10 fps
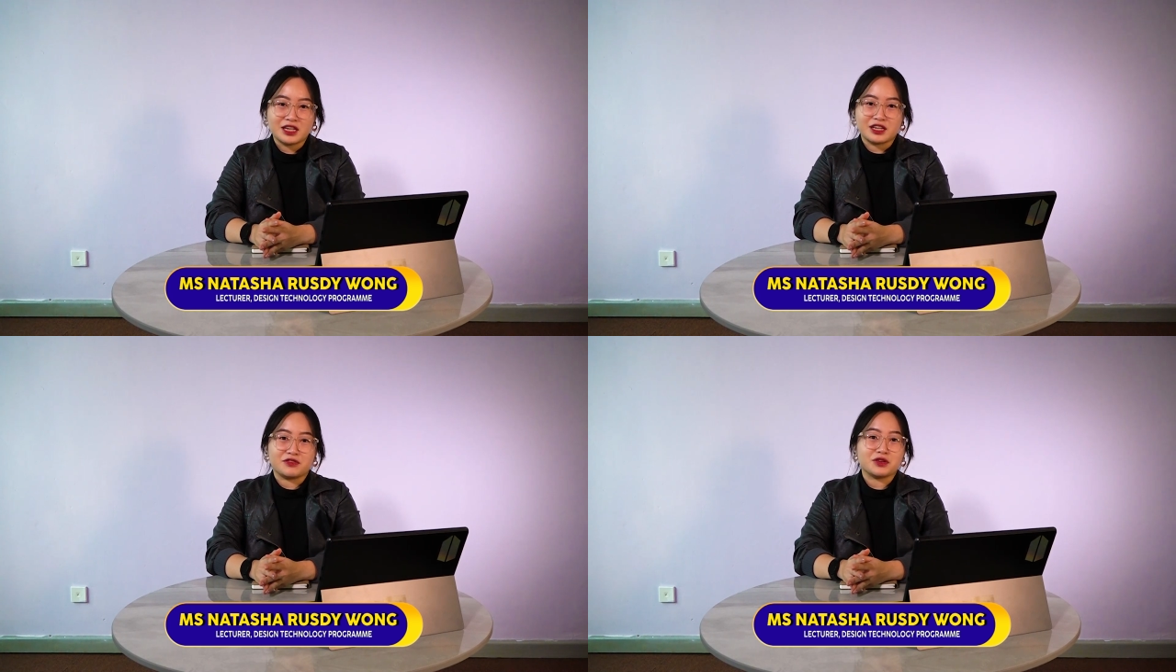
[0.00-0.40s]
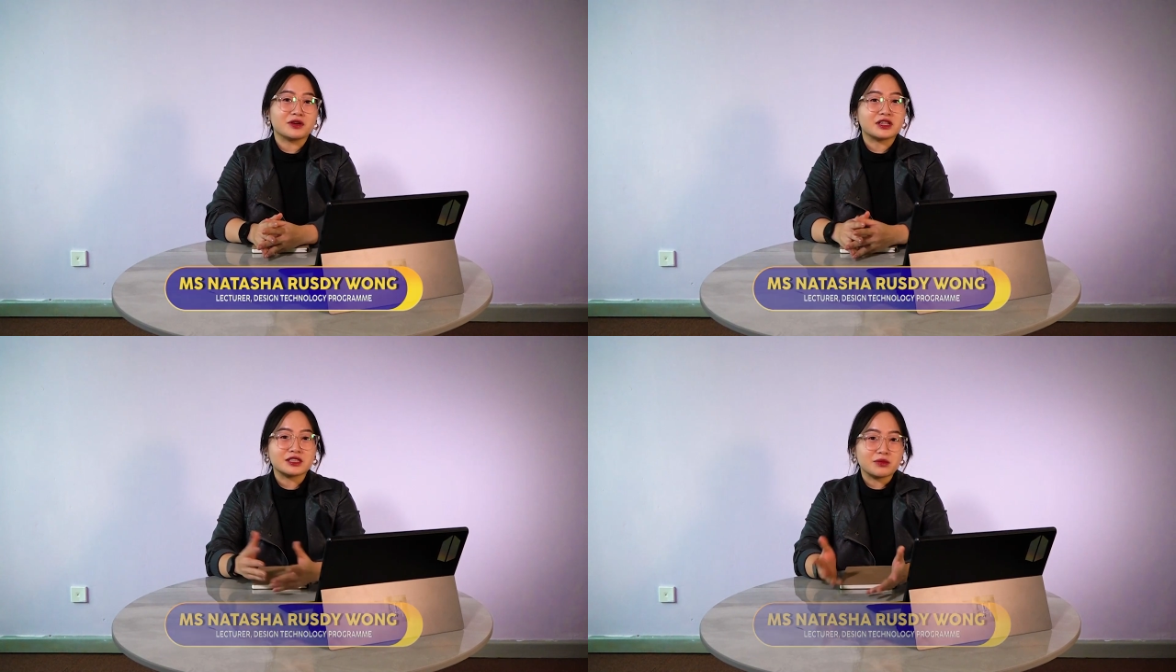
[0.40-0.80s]
If you
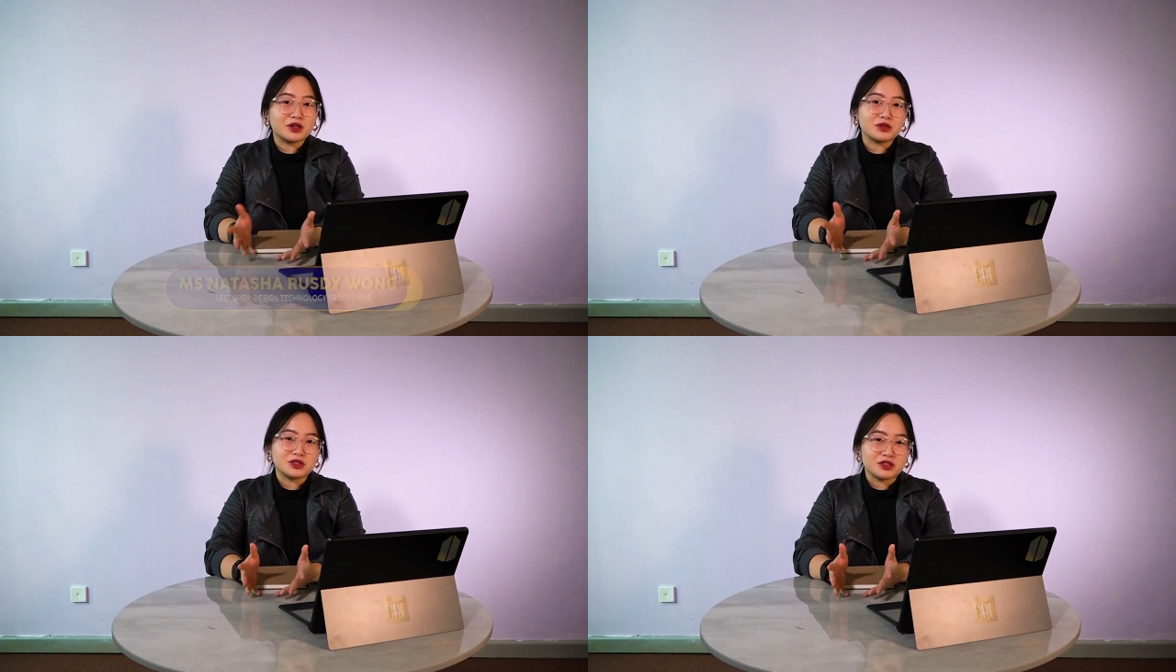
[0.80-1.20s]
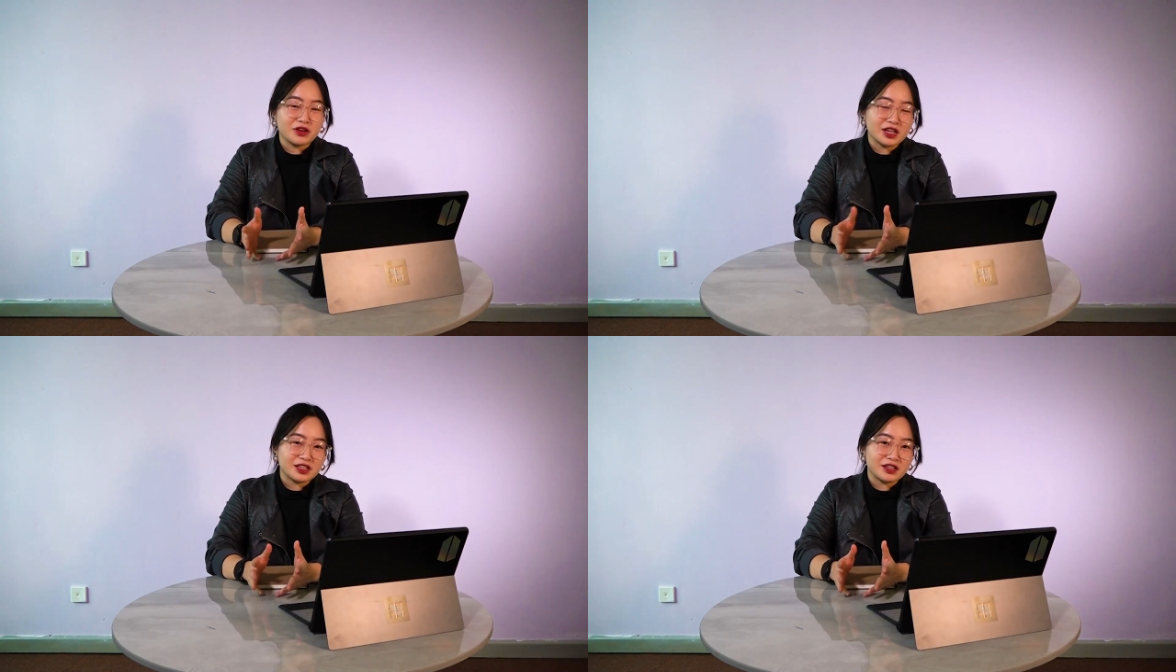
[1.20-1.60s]
are someone who's
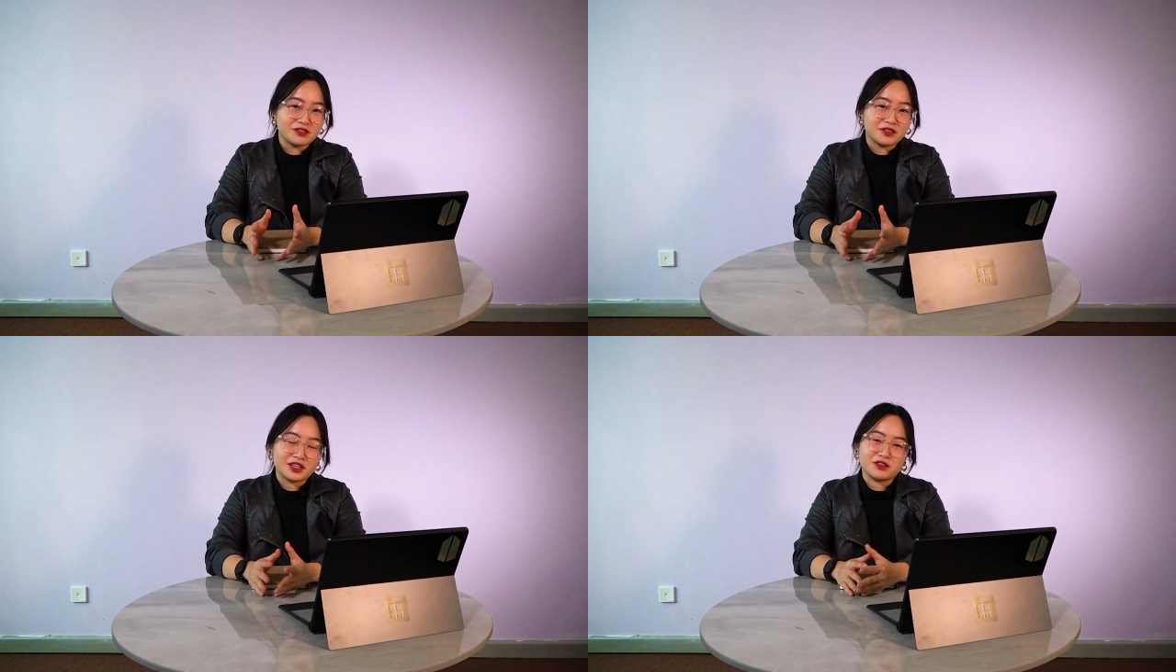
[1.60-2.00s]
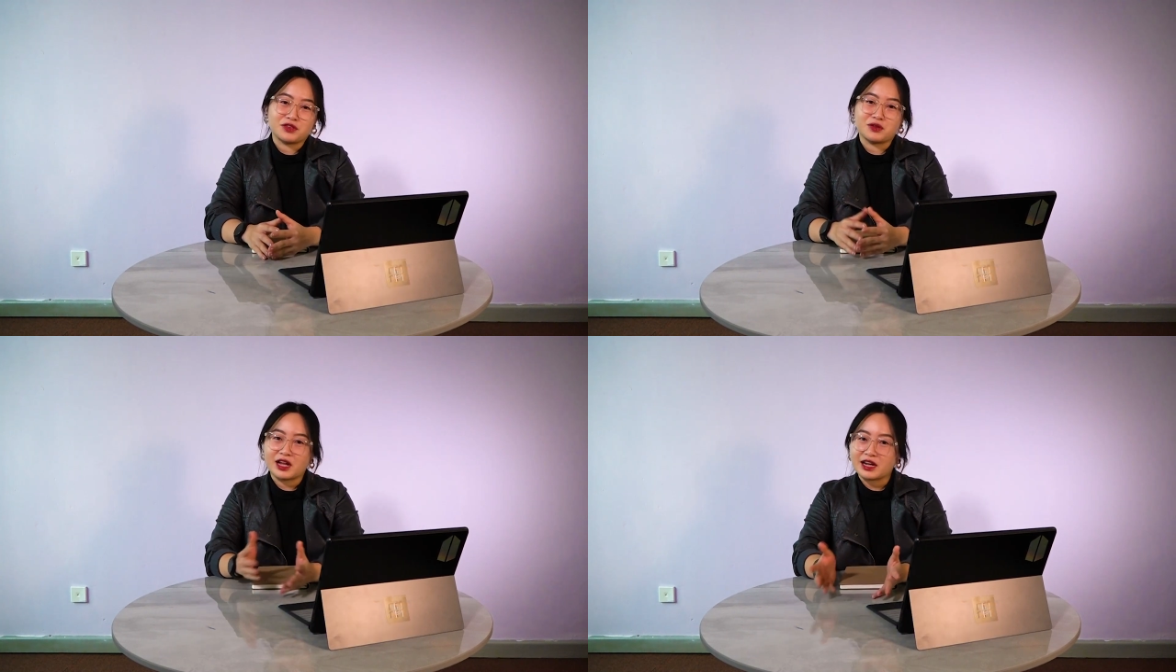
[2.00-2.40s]
creative and if
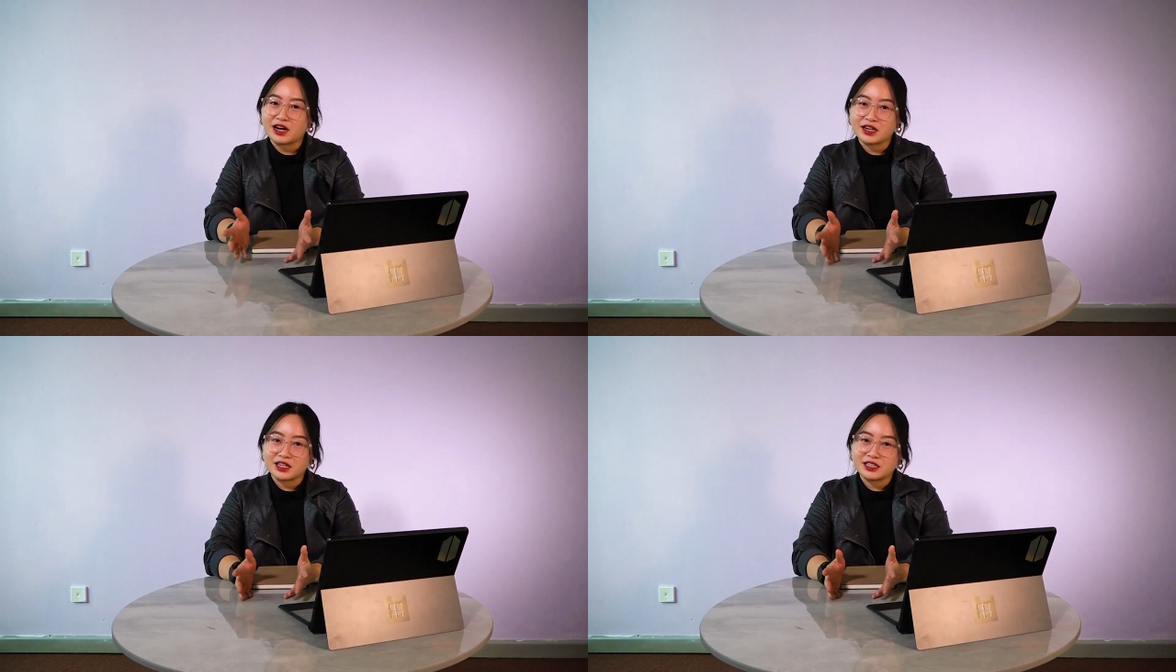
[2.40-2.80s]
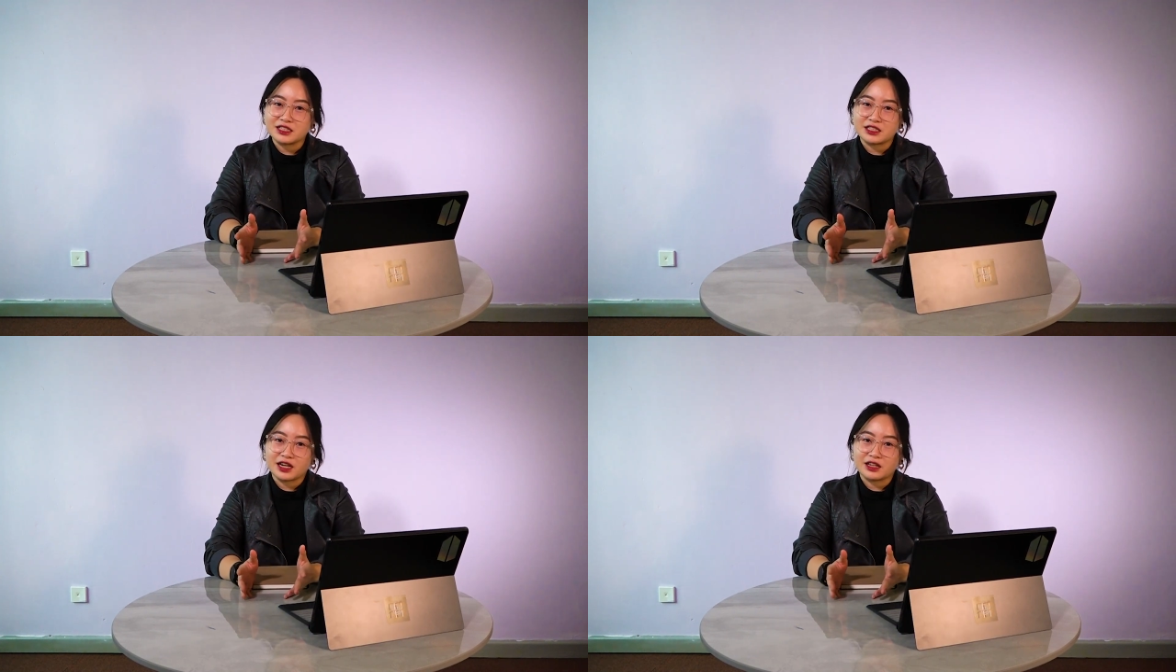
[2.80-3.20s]
you like art and
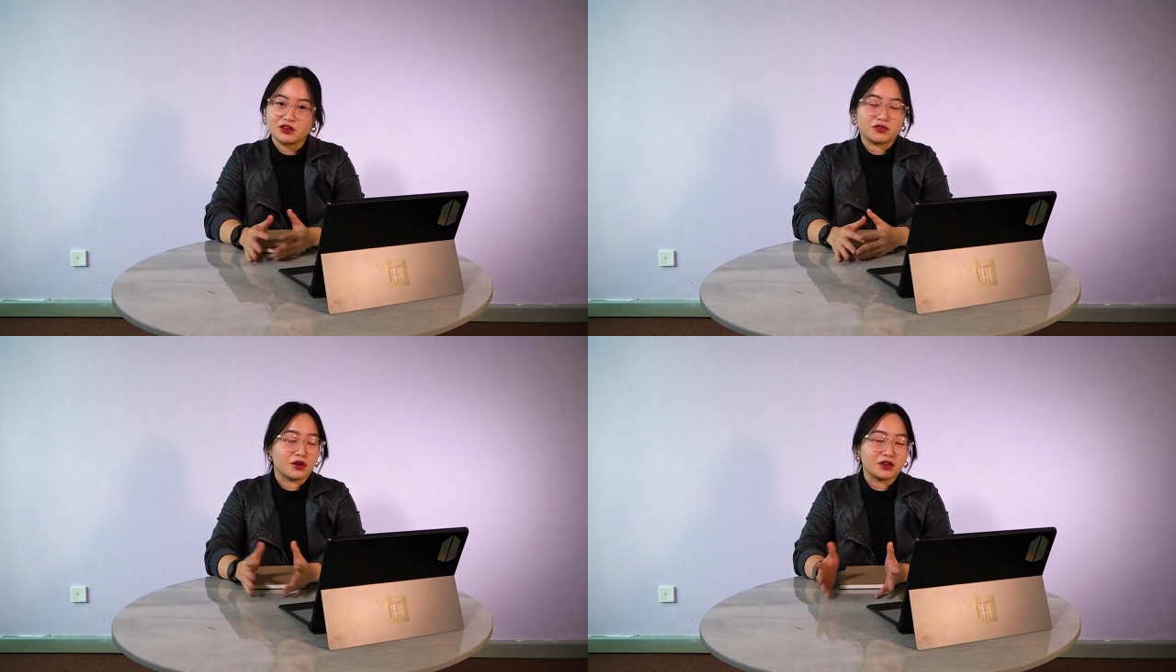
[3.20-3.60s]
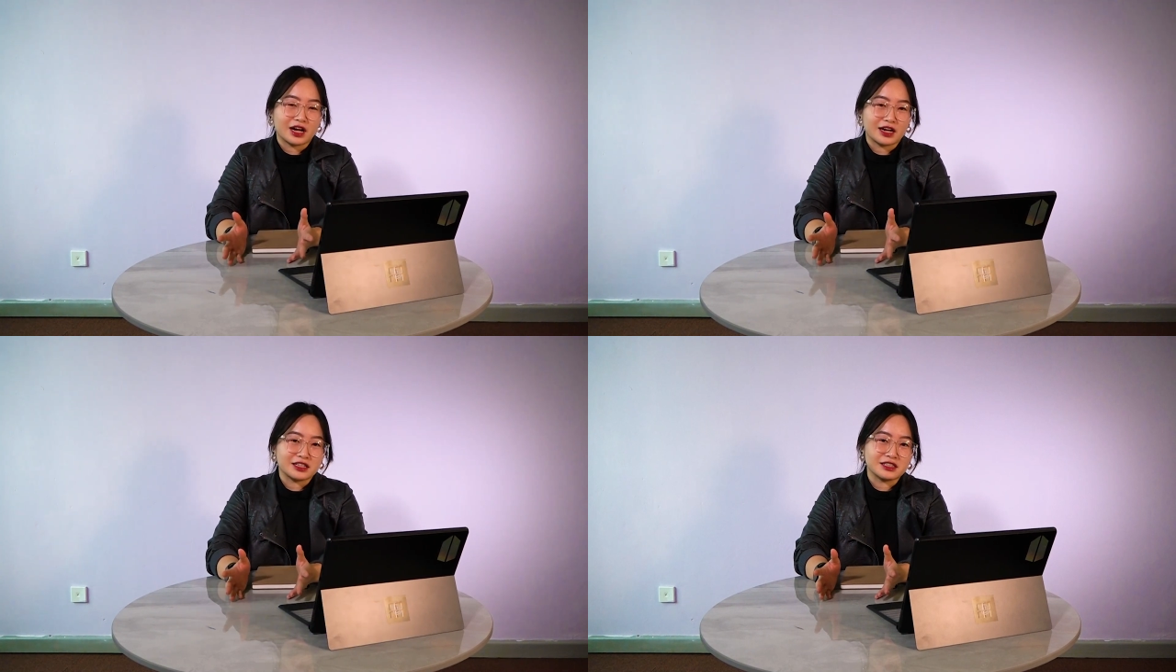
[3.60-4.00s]
design of all
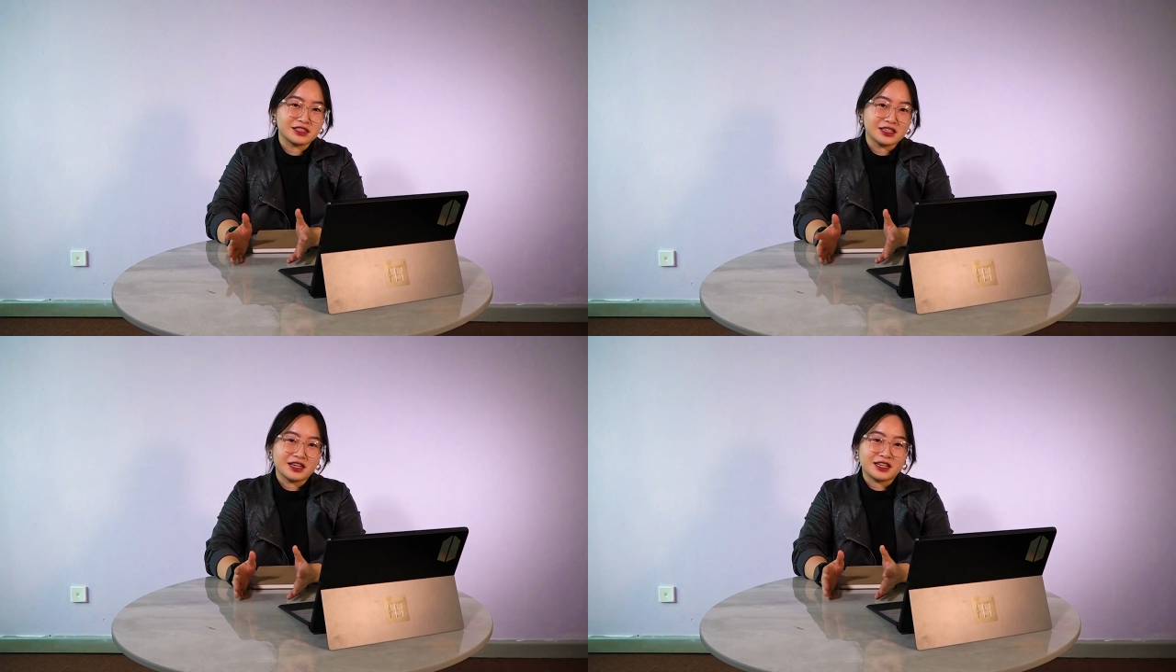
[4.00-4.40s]
kinds,